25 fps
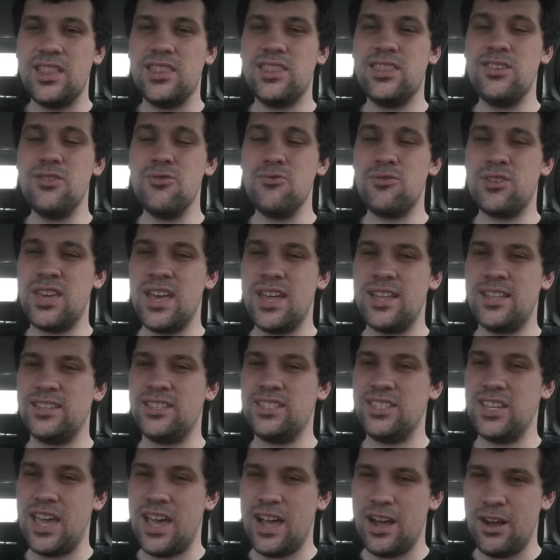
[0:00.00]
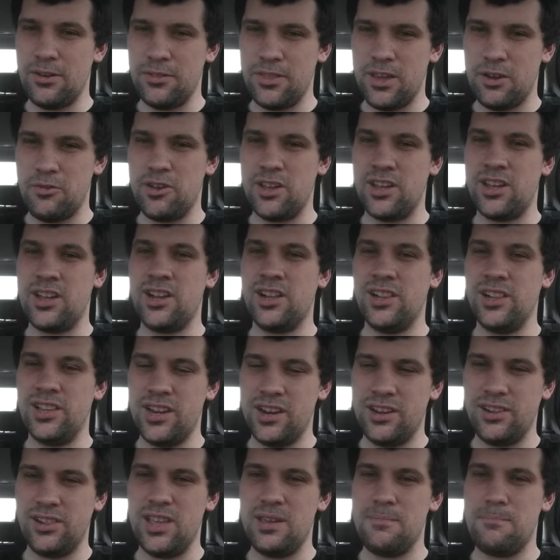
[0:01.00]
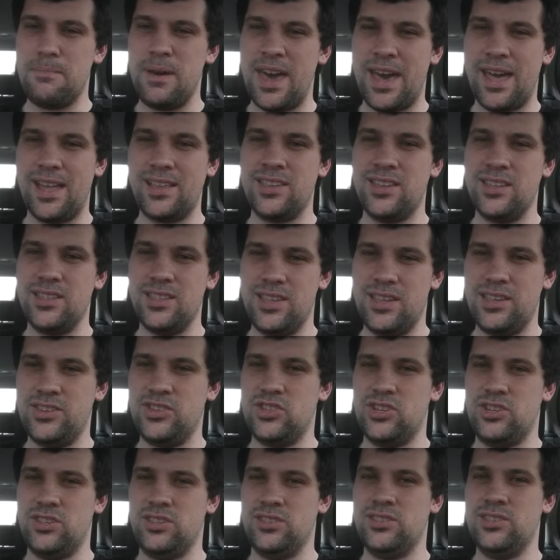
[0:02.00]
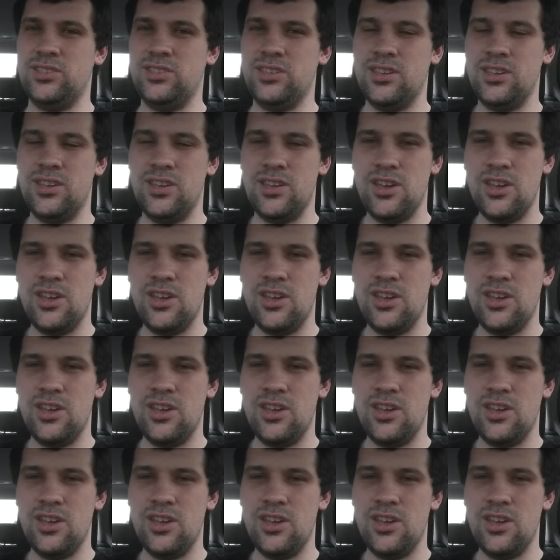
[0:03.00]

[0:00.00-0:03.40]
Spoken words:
you can tell they're in clearly bad conditions.